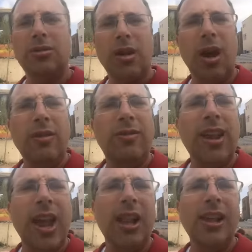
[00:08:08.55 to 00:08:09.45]

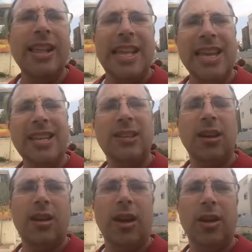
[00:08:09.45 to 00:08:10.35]
unveil his
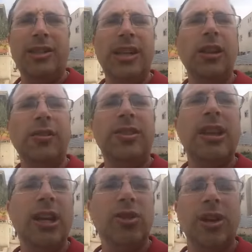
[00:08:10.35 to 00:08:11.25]
deal of the
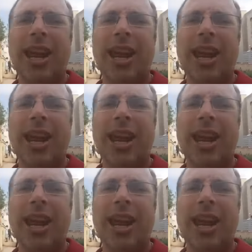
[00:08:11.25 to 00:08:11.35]
century.